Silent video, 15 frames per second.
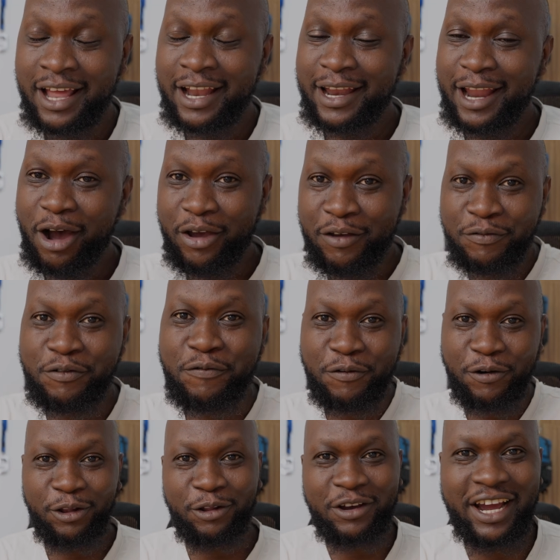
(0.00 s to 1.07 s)
Now, if you
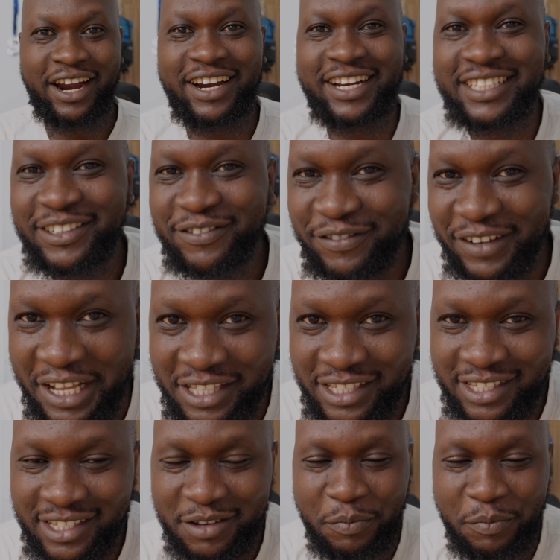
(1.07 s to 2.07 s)
follow current events,